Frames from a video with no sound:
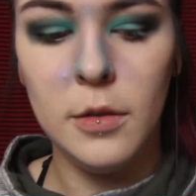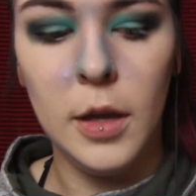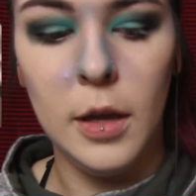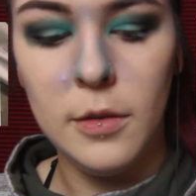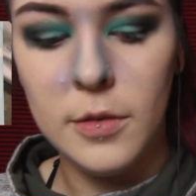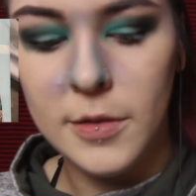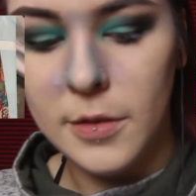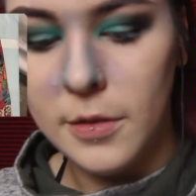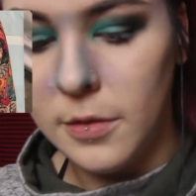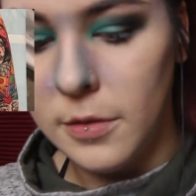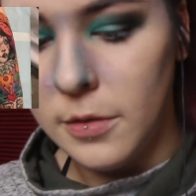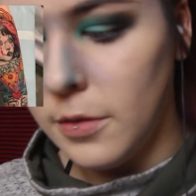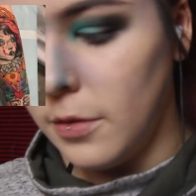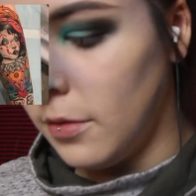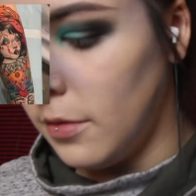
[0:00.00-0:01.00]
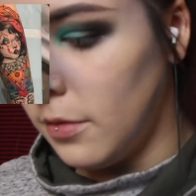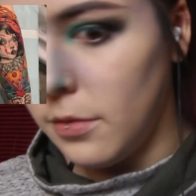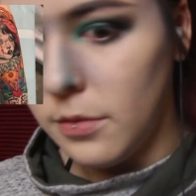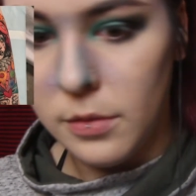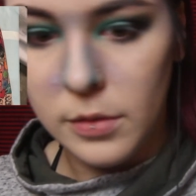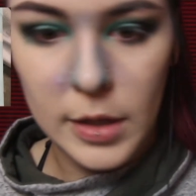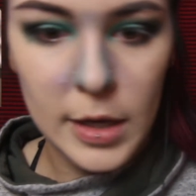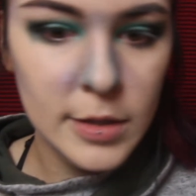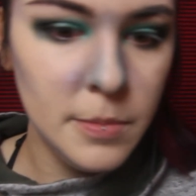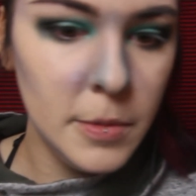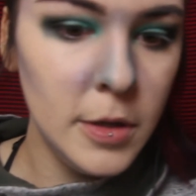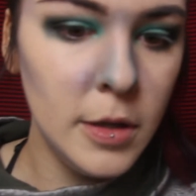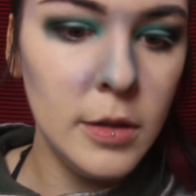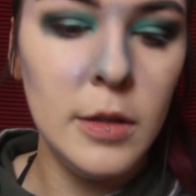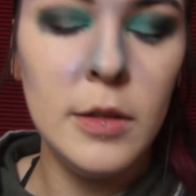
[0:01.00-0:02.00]
Okay, so last but
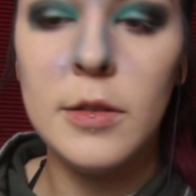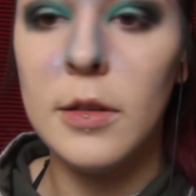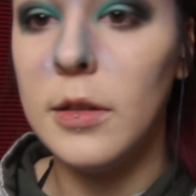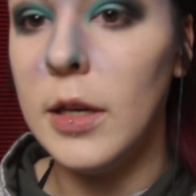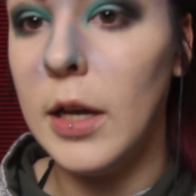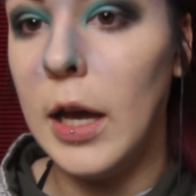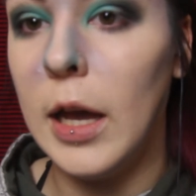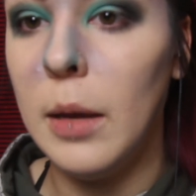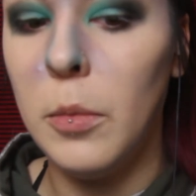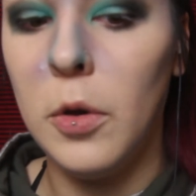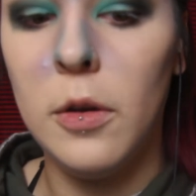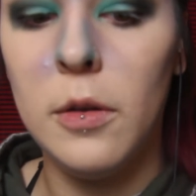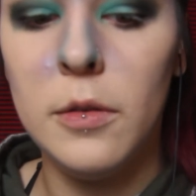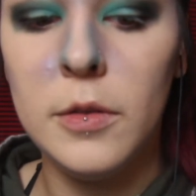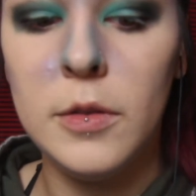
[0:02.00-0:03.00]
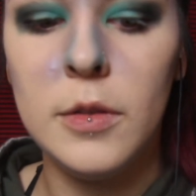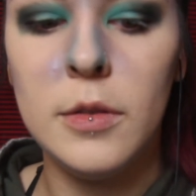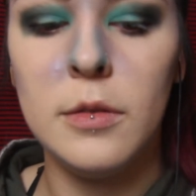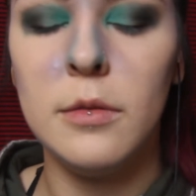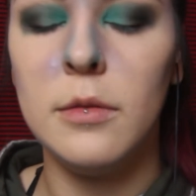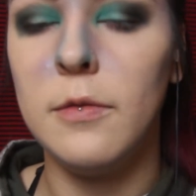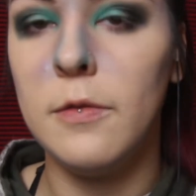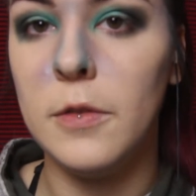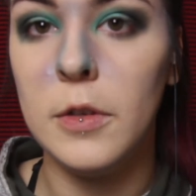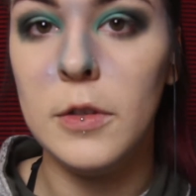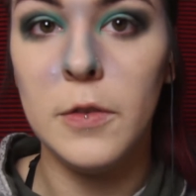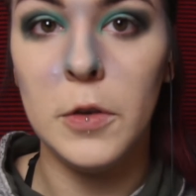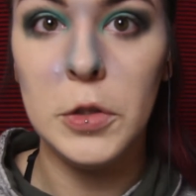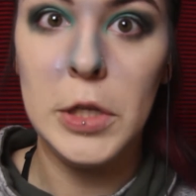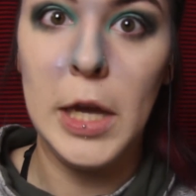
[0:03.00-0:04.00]
not least on the eyeballs, as
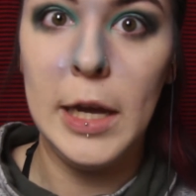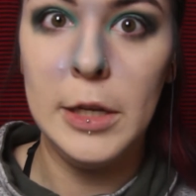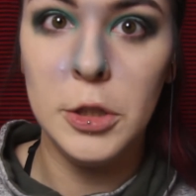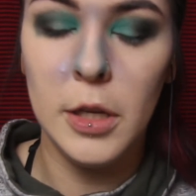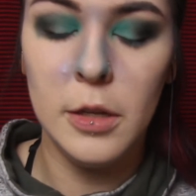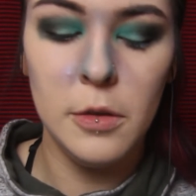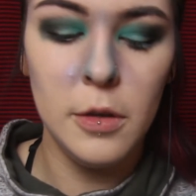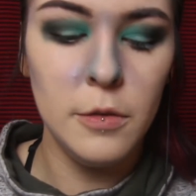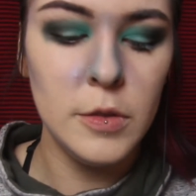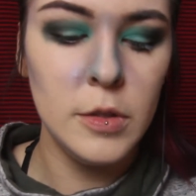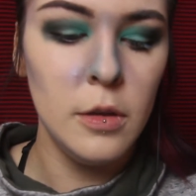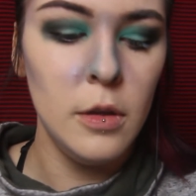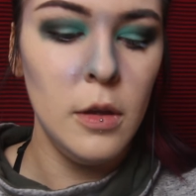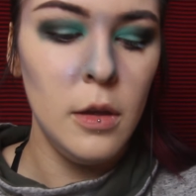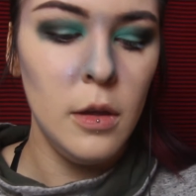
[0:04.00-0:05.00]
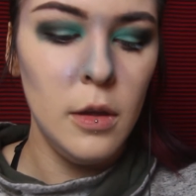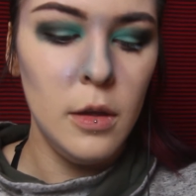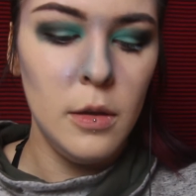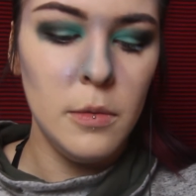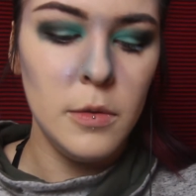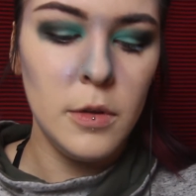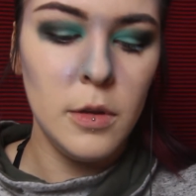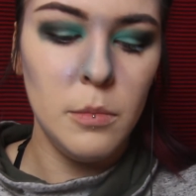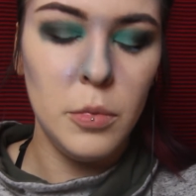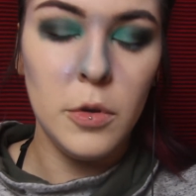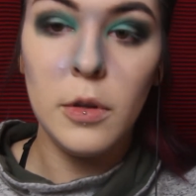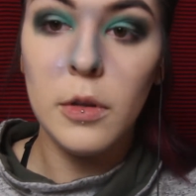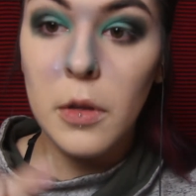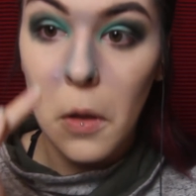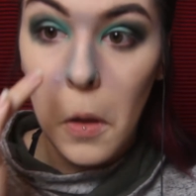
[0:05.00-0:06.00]
far as eyeshadow goes, I'm just gonna put
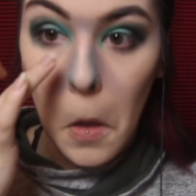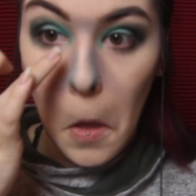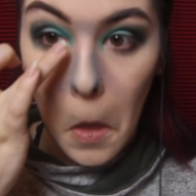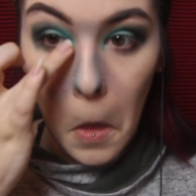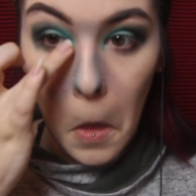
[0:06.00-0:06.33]
a little,